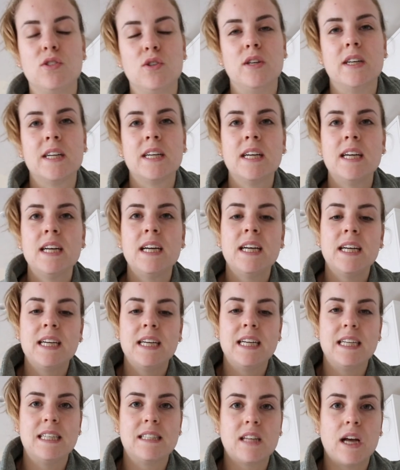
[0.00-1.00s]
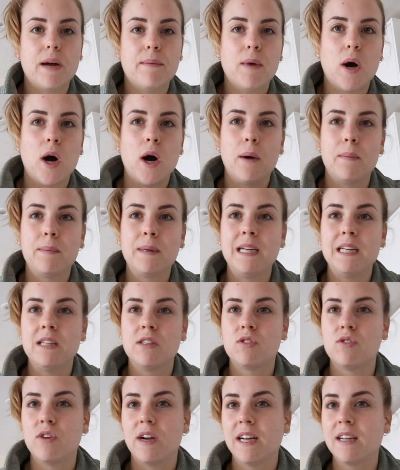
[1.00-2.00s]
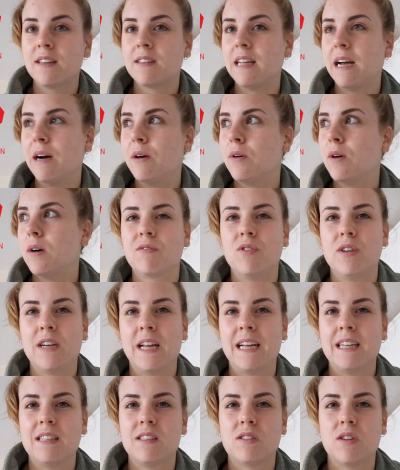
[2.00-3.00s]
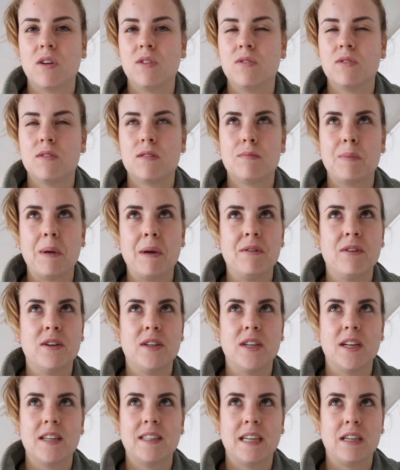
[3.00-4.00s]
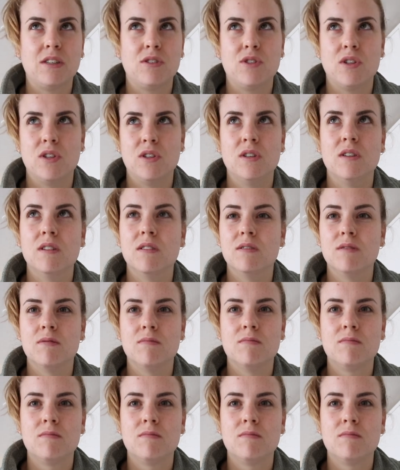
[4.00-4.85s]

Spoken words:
doing is RP strength, now Renaissance periodization